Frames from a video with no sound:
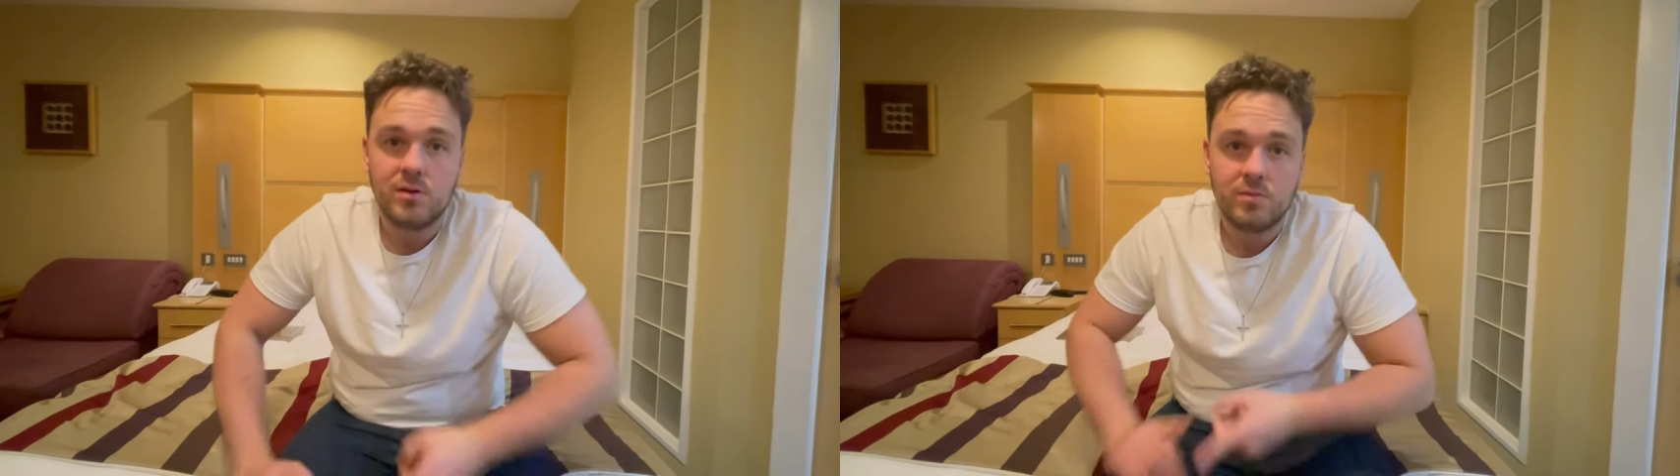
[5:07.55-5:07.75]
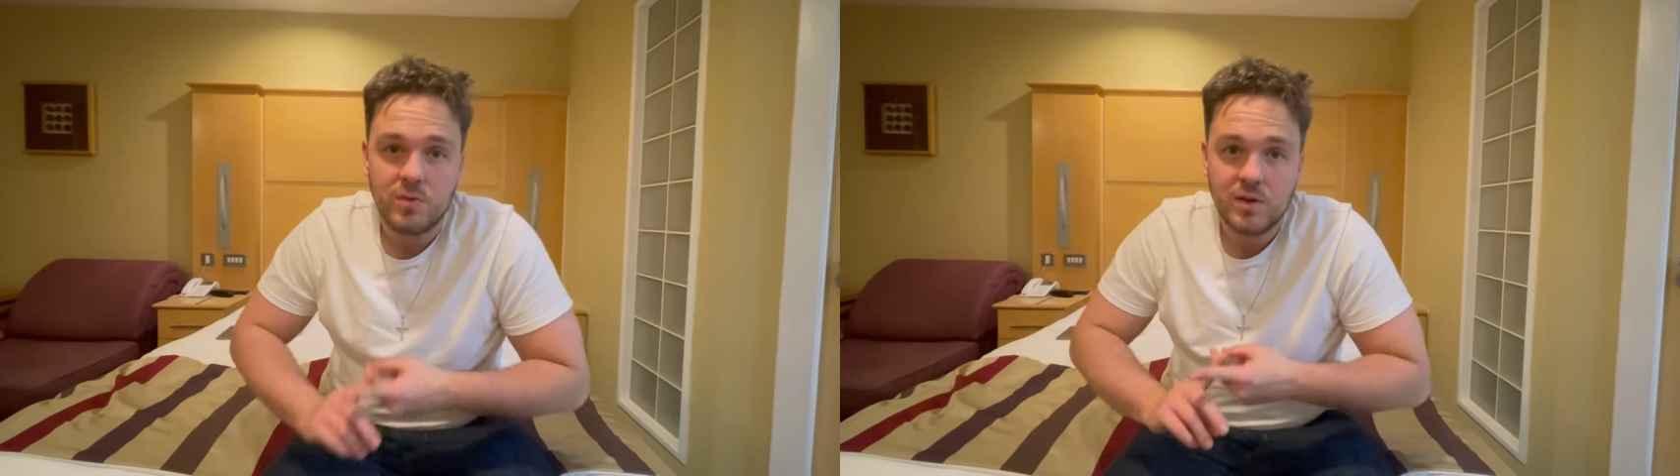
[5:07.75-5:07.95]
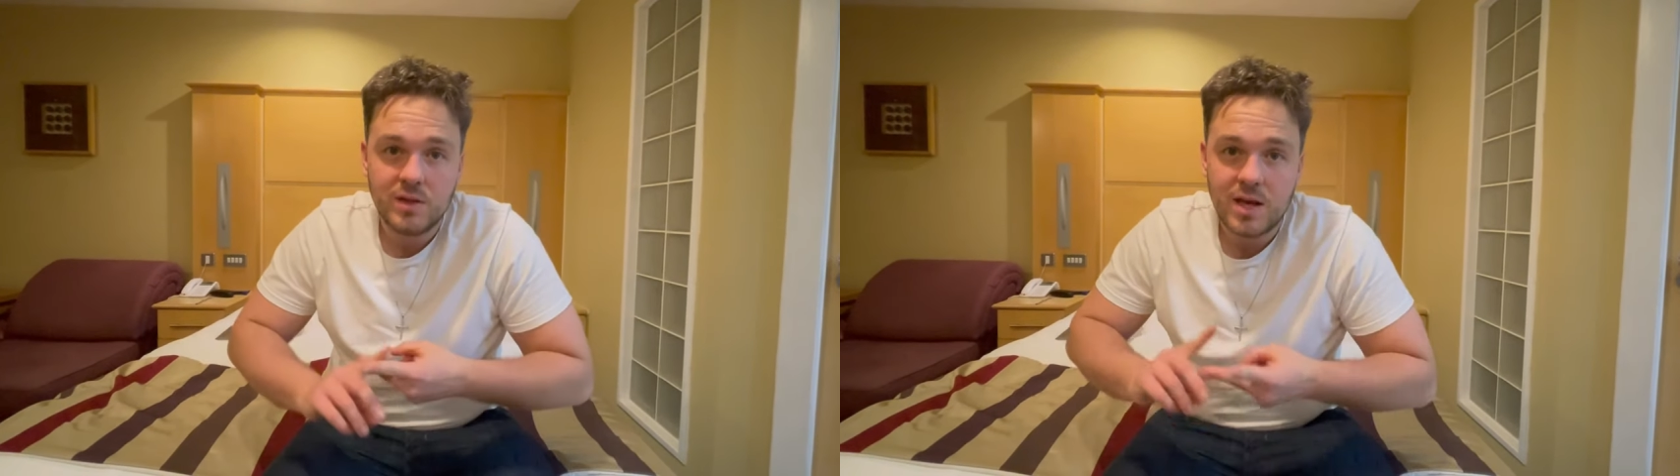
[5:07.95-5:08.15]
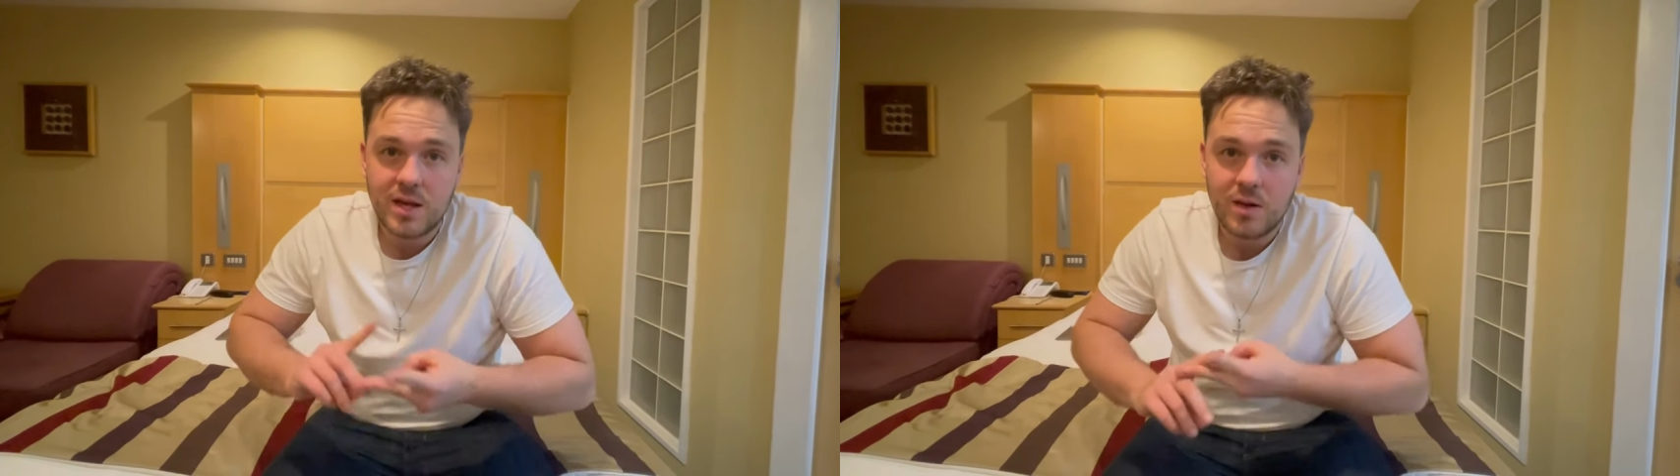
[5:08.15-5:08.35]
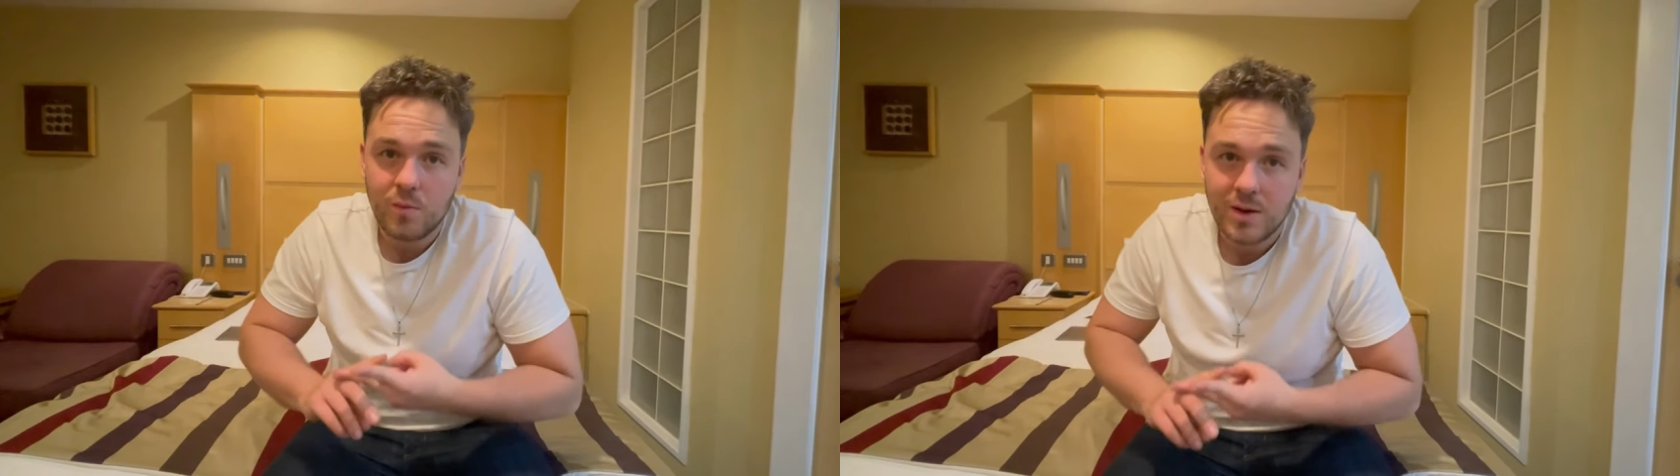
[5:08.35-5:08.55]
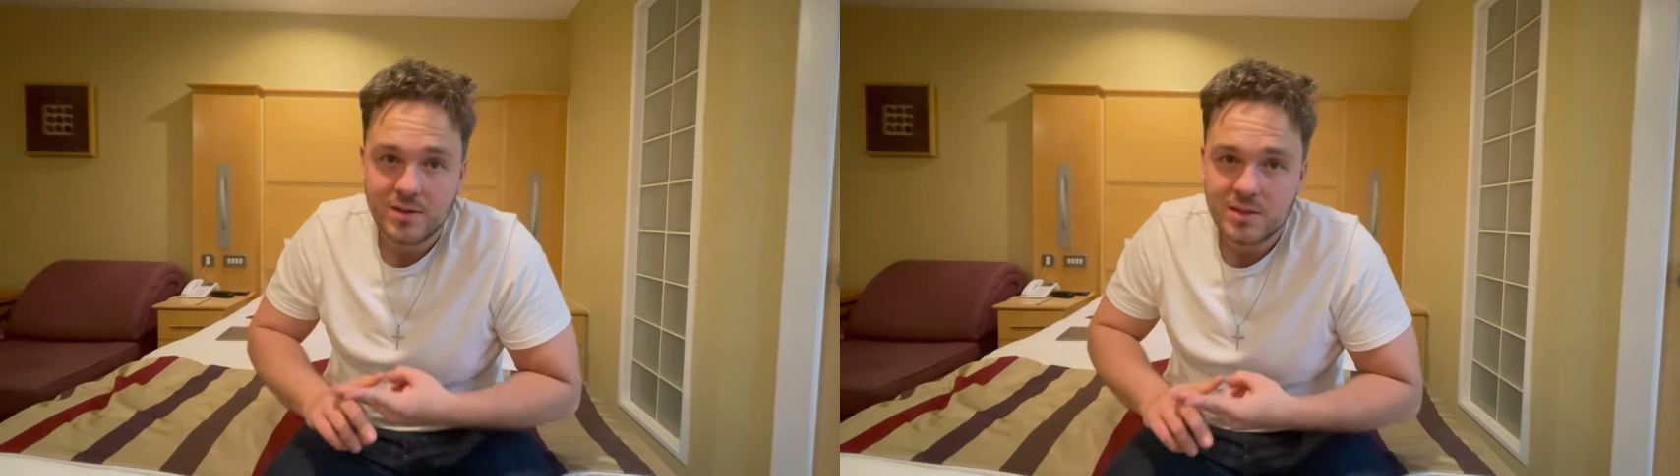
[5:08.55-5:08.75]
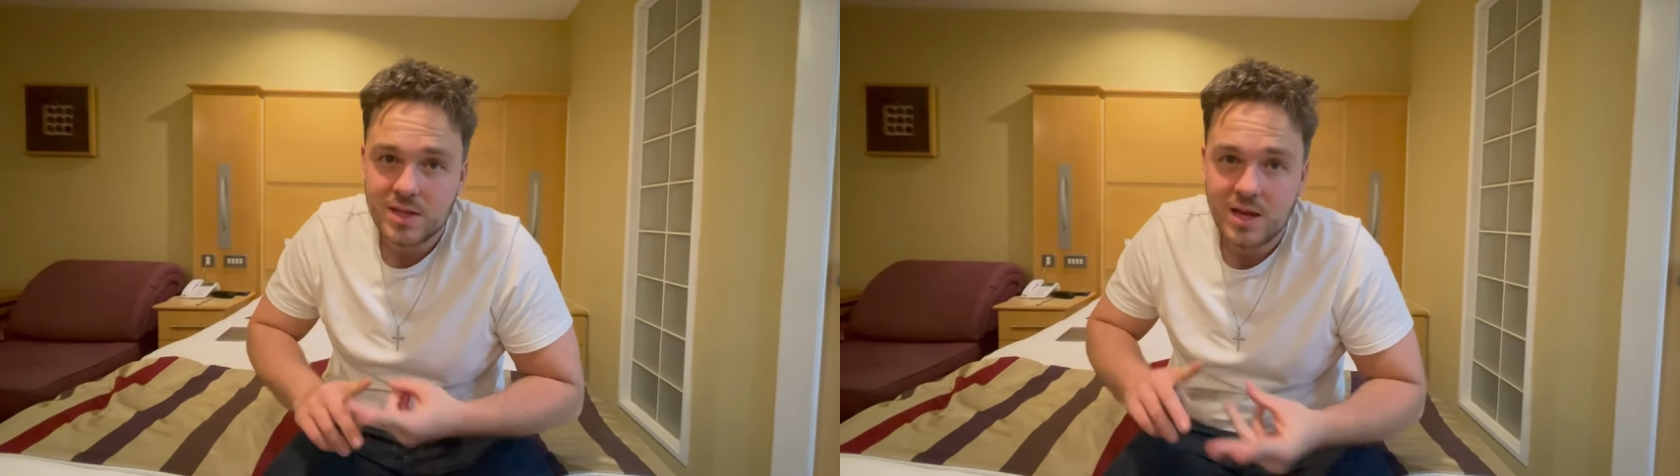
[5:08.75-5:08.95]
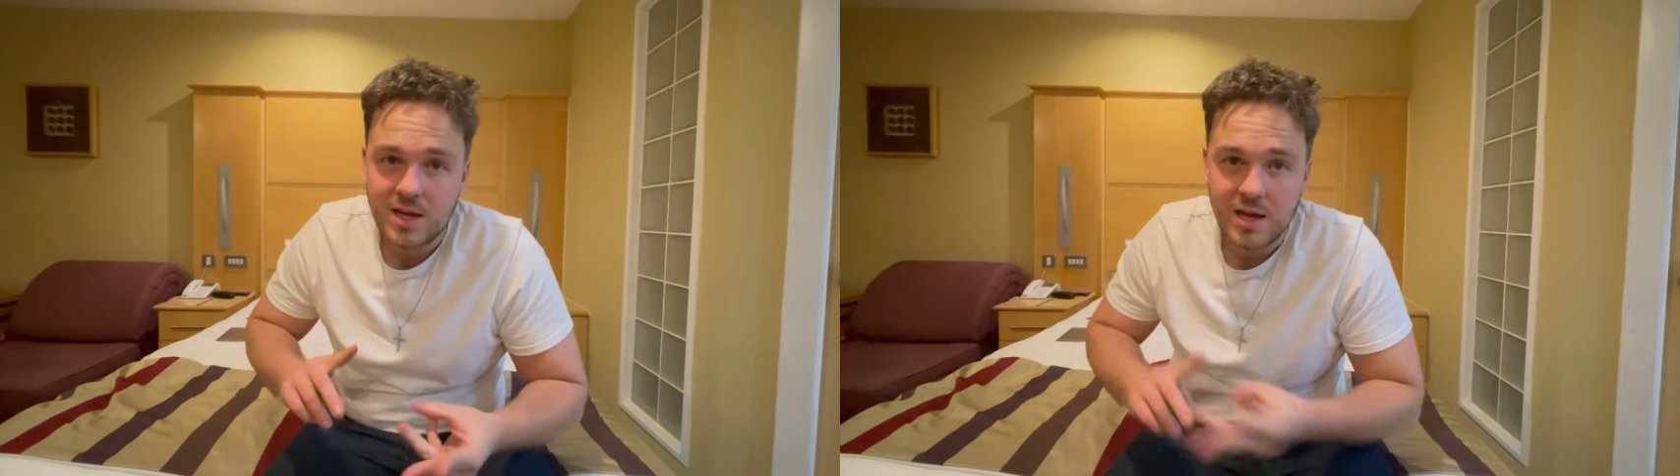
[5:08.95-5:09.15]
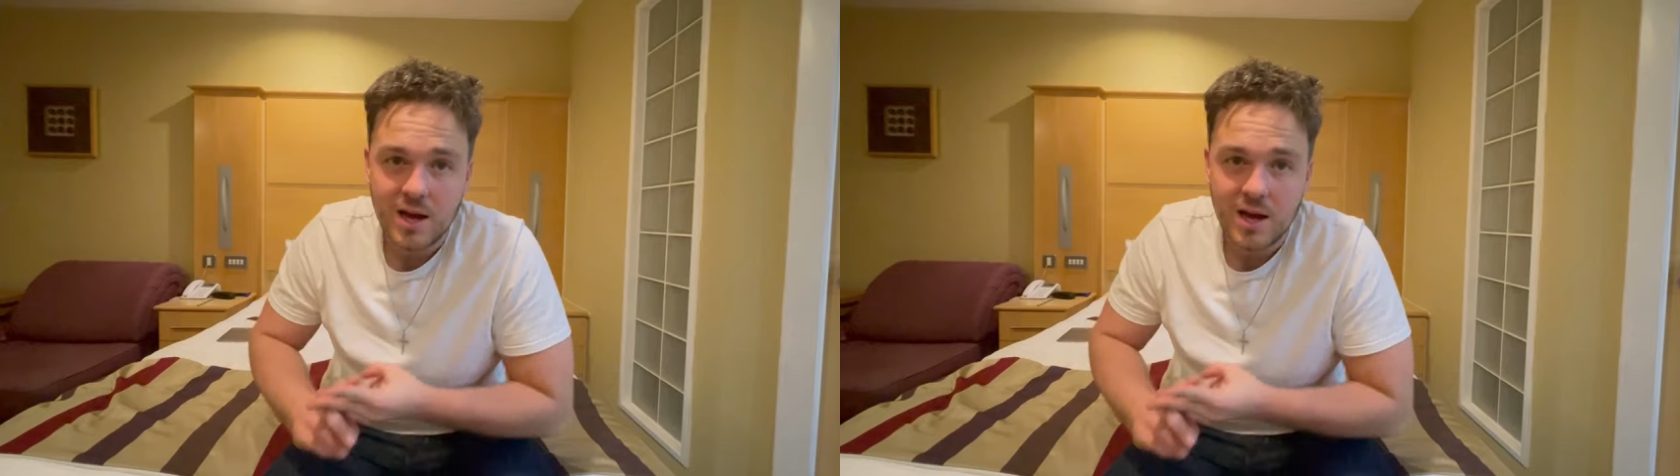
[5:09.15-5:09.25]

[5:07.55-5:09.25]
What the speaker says: Monday, Wednesday,